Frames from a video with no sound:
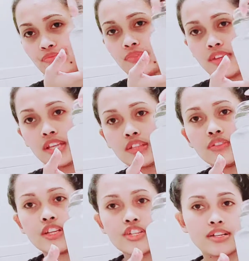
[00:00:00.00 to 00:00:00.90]
ito
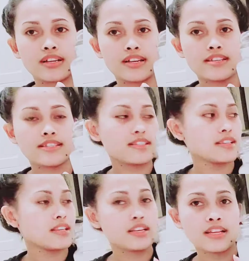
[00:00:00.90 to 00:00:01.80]
na siya guys.
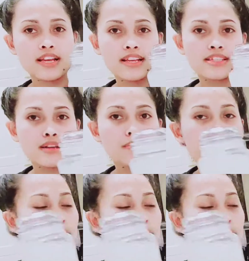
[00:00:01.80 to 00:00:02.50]
Example,